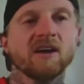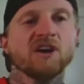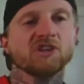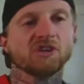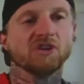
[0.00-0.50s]

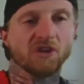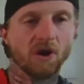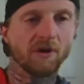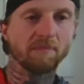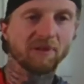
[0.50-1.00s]
So, you
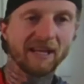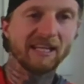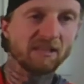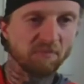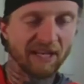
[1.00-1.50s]
know,
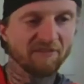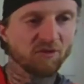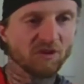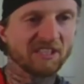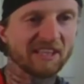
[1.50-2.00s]
he's played
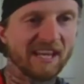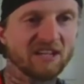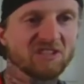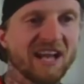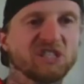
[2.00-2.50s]
for us at the
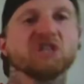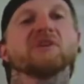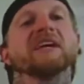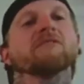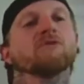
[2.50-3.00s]
edge last year.
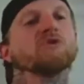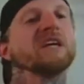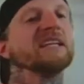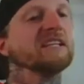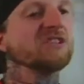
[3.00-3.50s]
He can
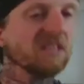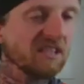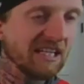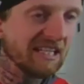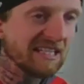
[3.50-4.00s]
rotate into the
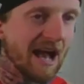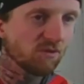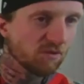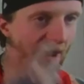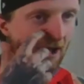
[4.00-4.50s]
D
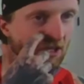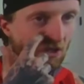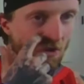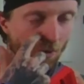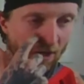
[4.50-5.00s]
tackle spot and, you
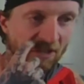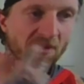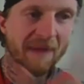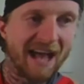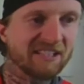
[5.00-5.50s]
know, work on
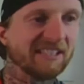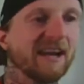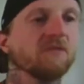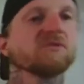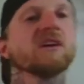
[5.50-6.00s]
the passing
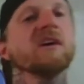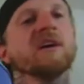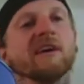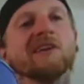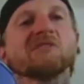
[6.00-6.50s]
downs.
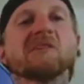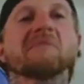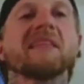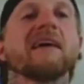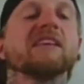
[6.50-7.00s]
You know, it's
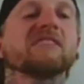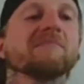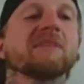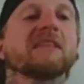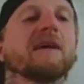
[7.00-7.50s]
something
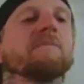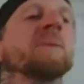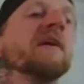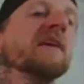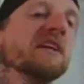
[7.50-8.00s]

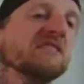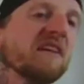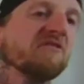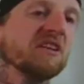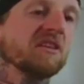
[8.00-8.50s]
that is
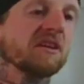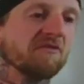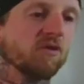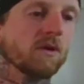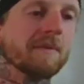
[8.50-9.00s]
definitely looking
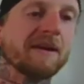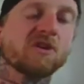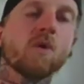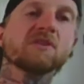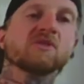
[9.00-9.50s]
forward, man.
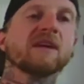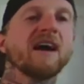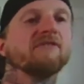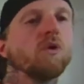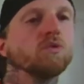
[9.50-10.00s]
You're always going to
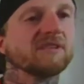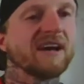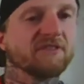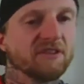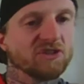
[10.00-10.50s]
have holes
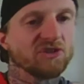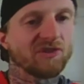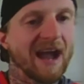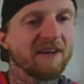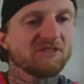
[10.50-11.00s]
after the
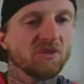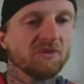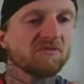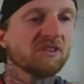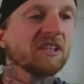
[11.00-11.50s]
draft. So
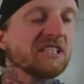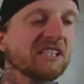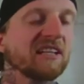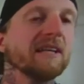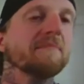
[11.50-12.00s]
it's
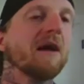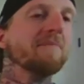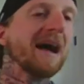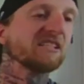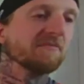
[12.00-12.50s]
realistically about
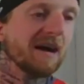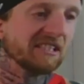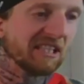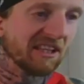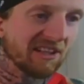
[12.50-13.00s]

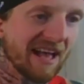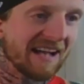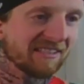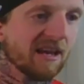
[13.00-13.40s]
maximizing the class.